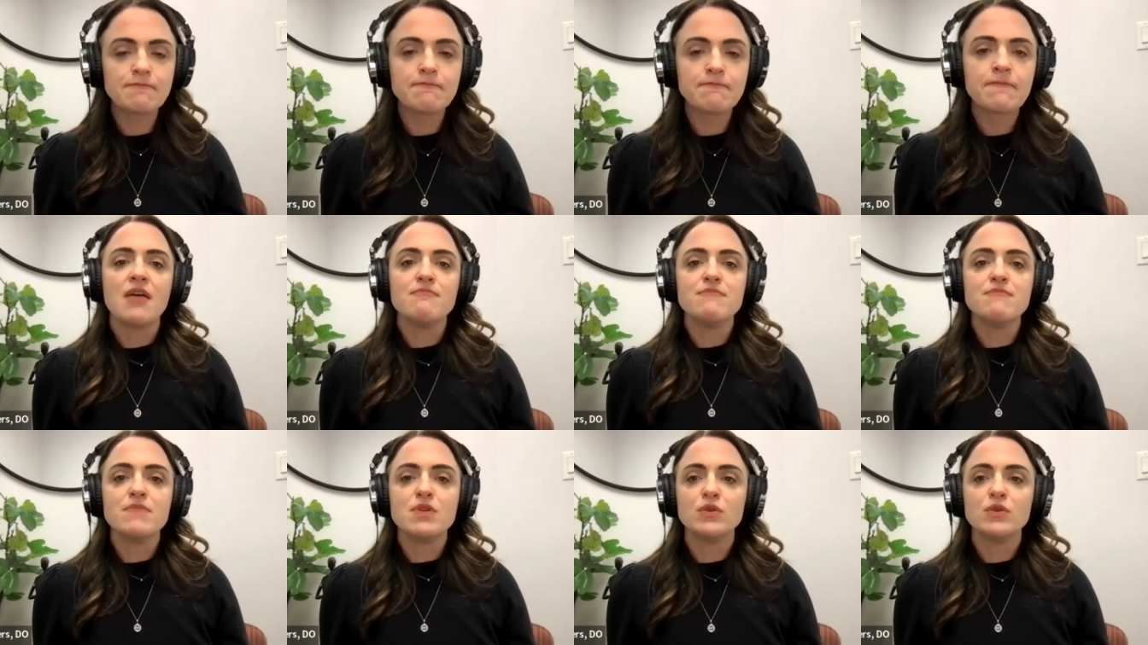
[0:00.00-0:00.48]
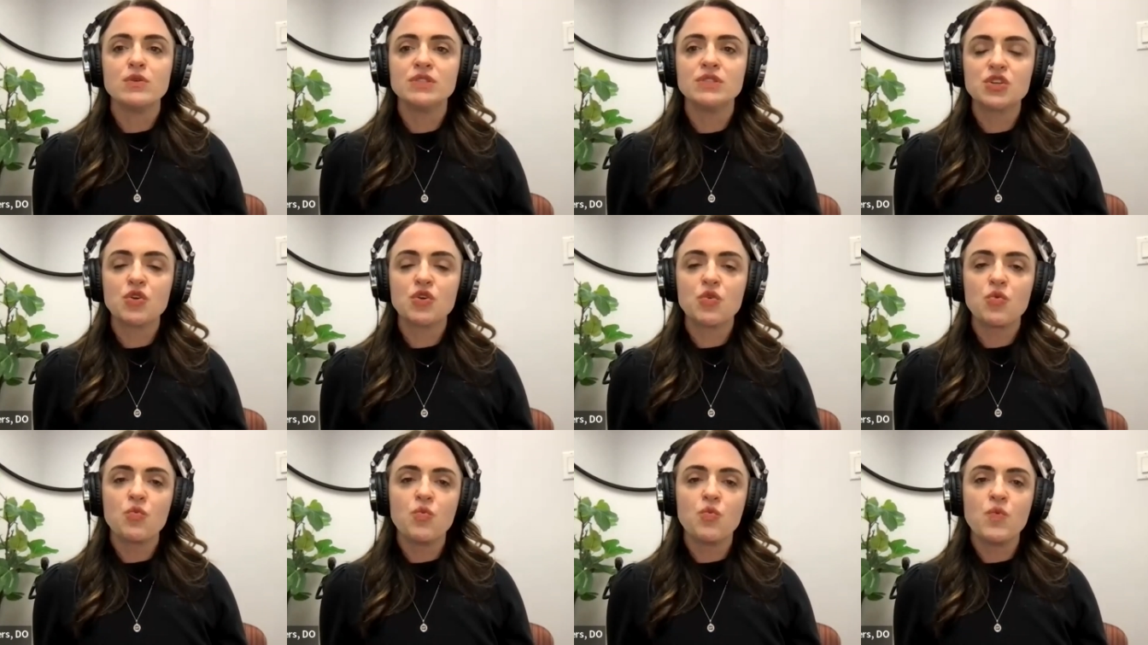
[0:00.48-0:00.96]
Most
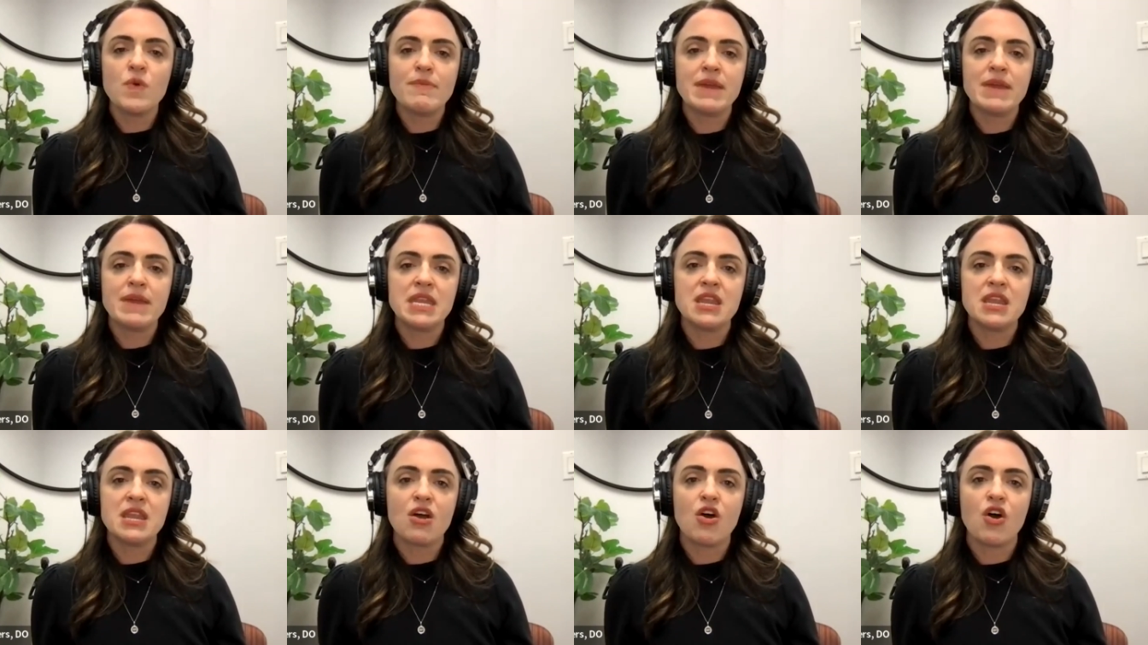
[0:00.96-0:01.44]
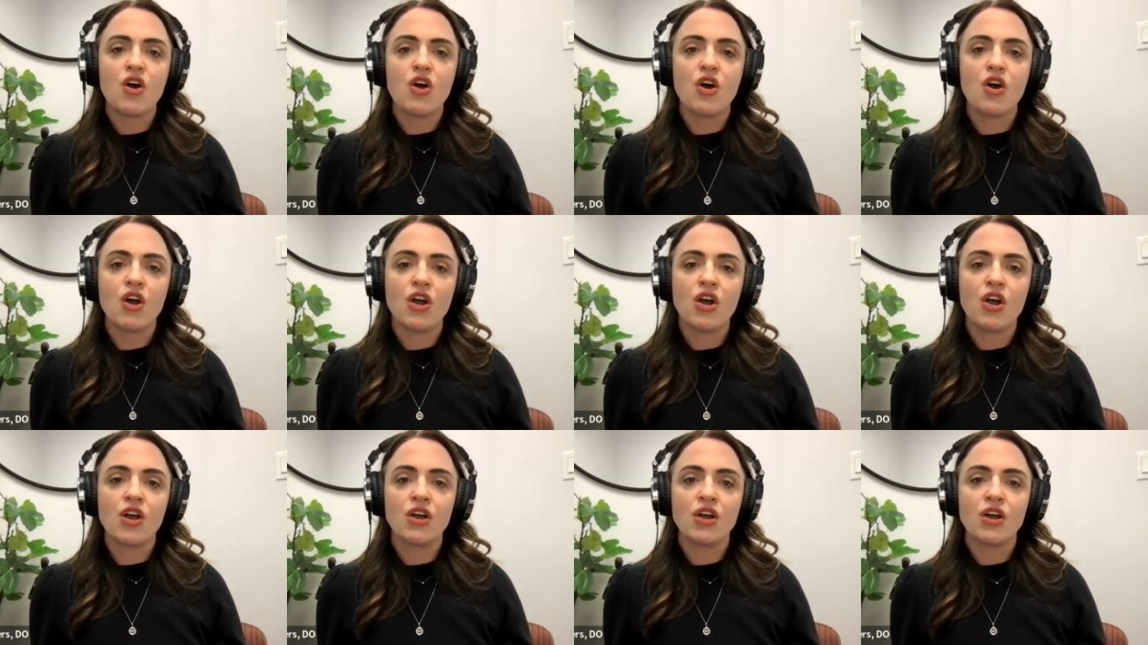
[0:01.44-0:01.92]
women
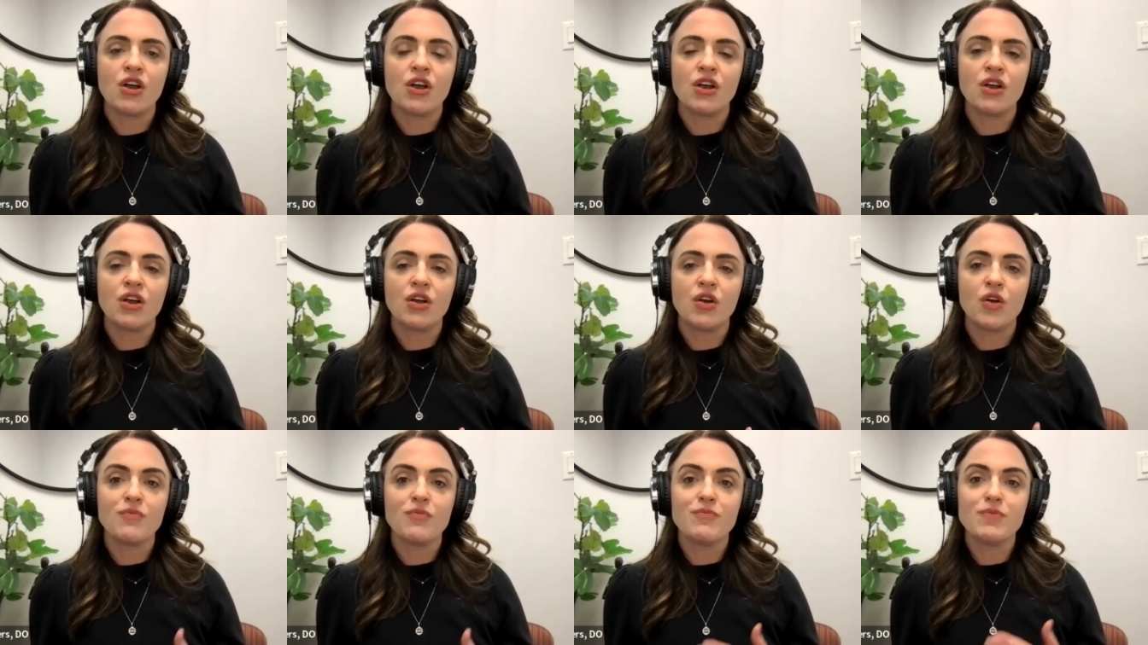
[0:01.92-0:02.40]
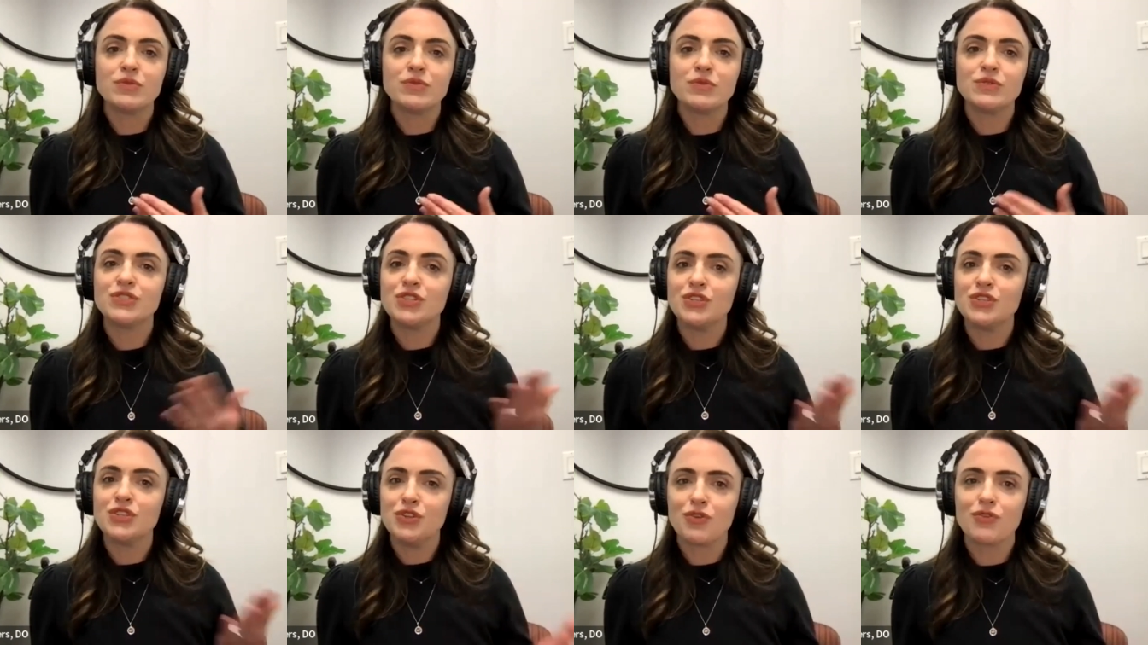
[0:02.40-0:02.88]
are, or
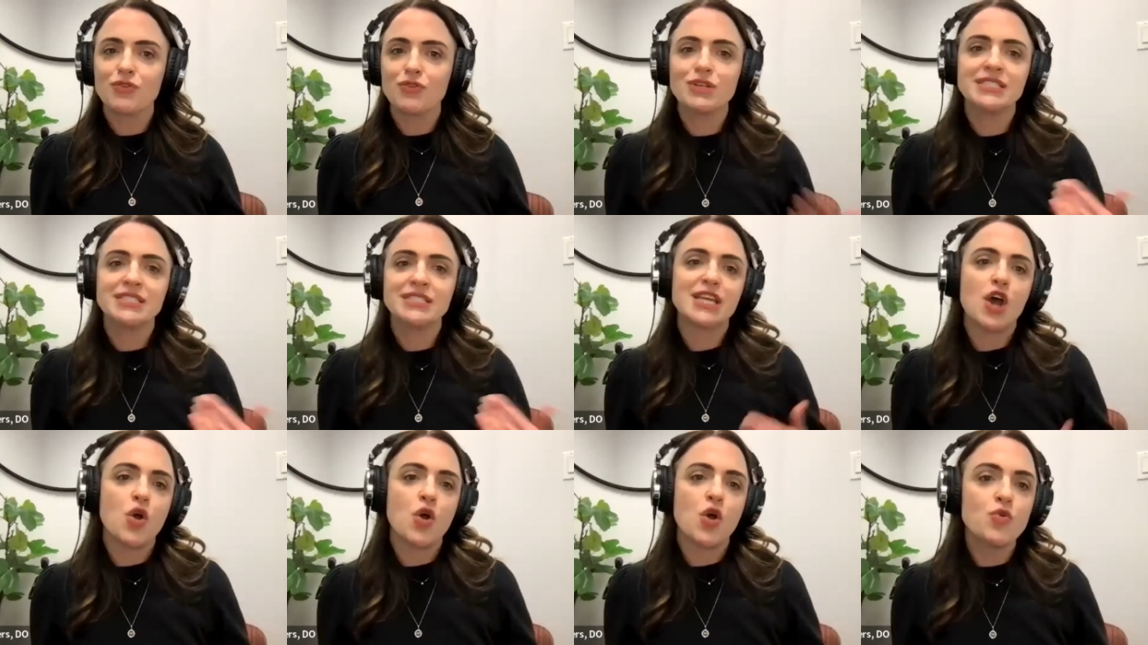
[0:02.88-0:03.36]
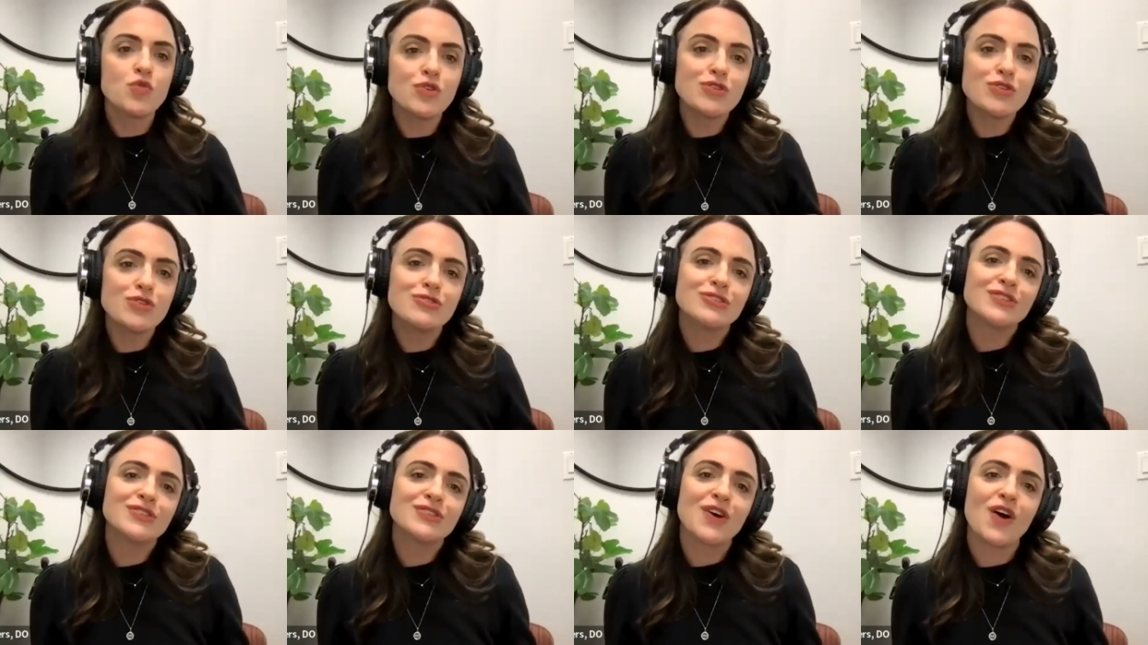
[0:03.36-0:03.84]
most uterus
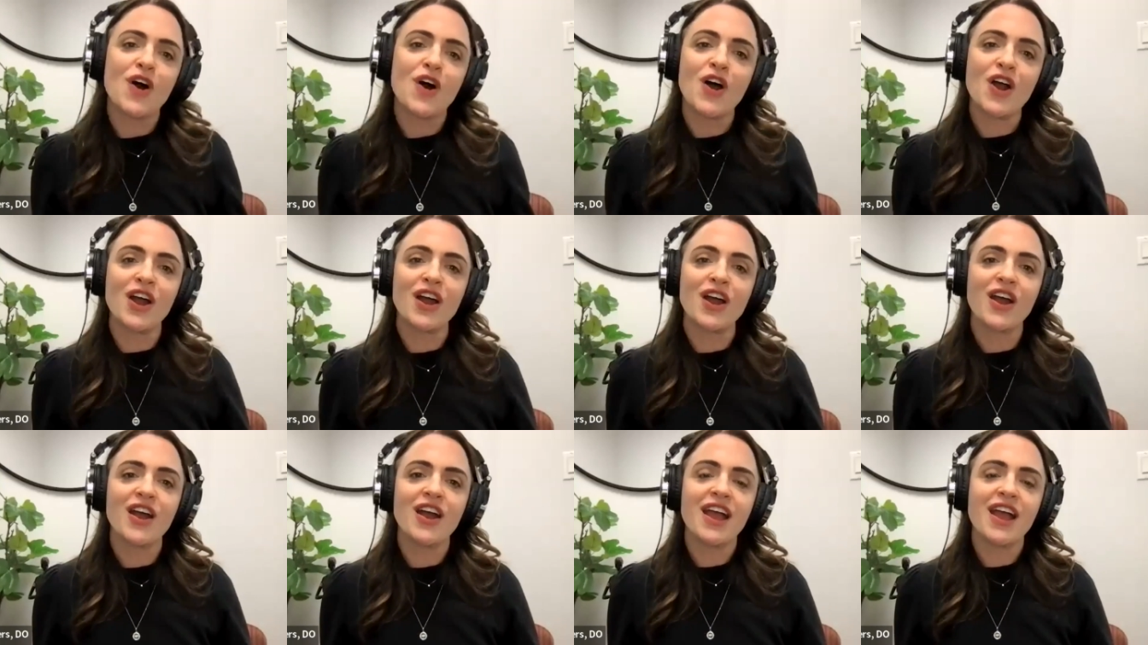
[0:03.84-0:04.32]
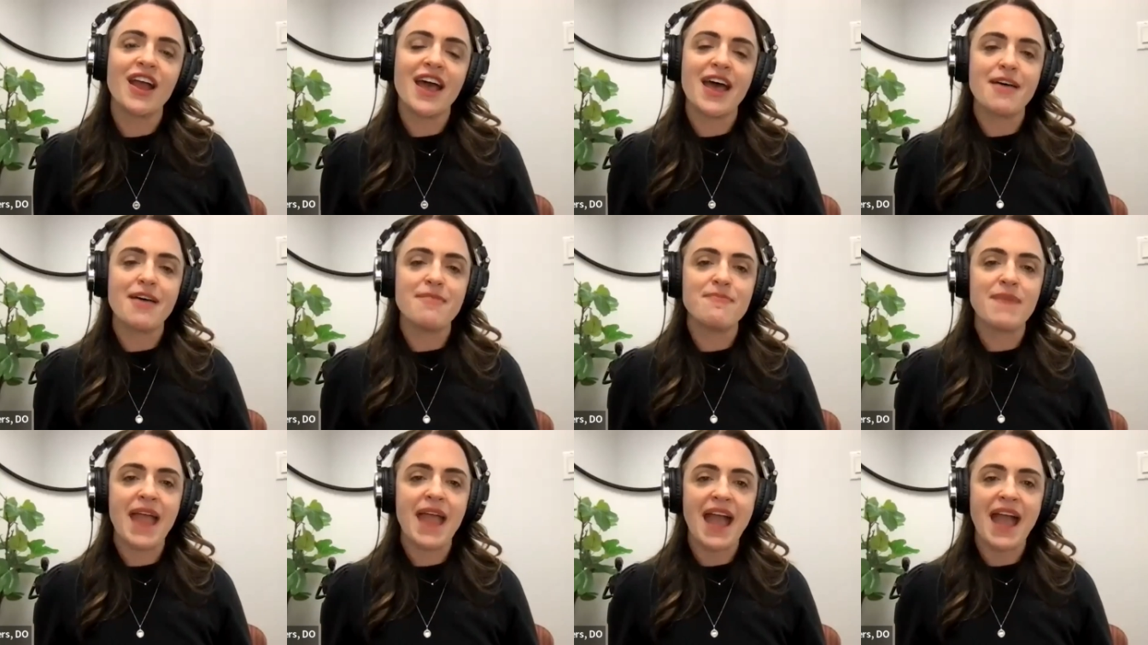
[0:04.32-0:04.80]
owners are
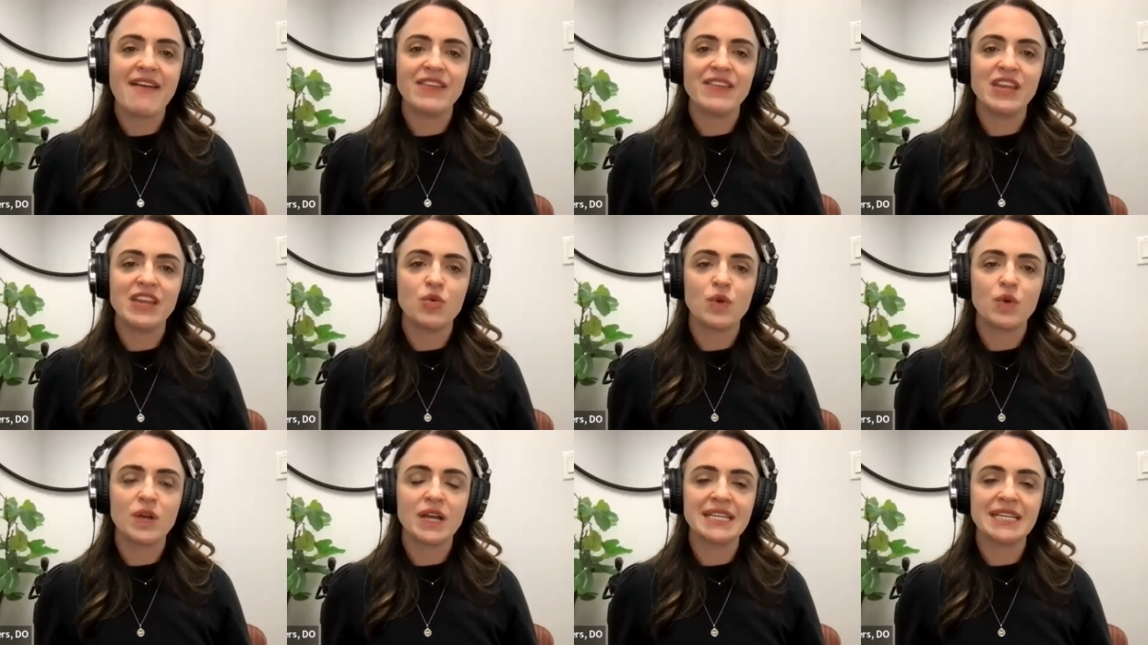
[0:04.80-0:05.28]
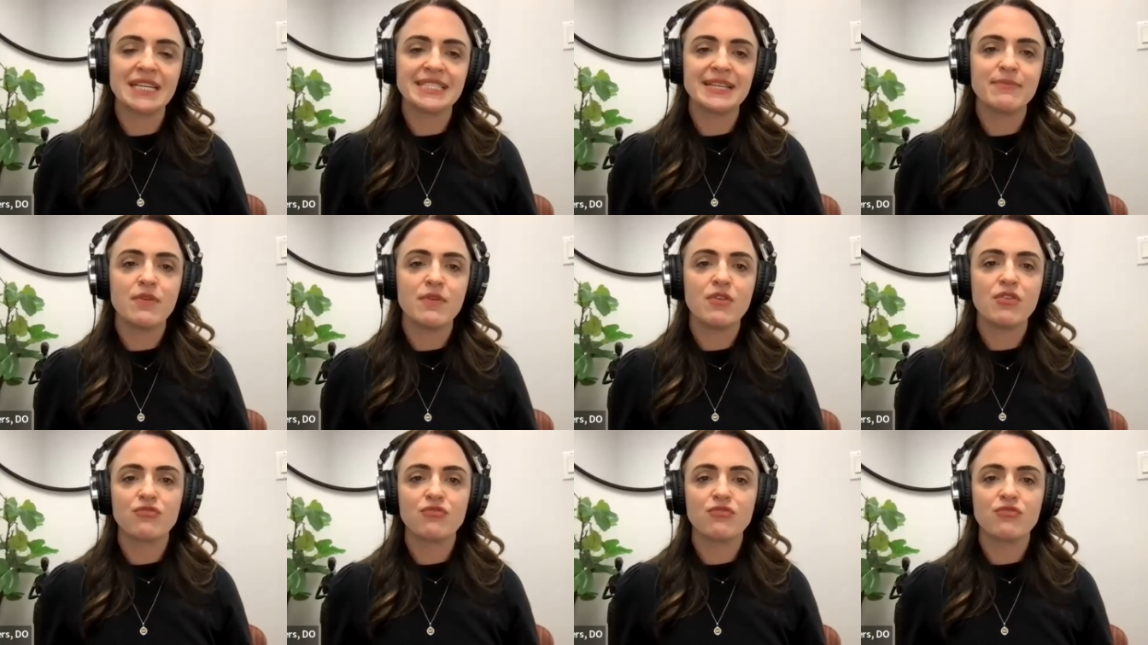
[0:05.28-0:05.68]
having orgasm